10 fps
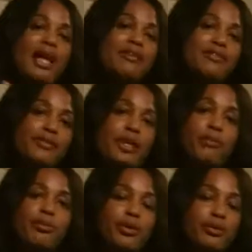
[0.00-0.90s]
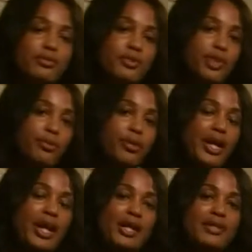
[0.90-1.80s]
life number, number
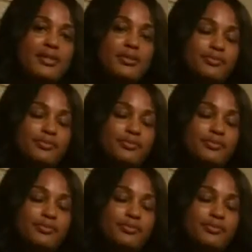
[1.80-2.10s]
eight.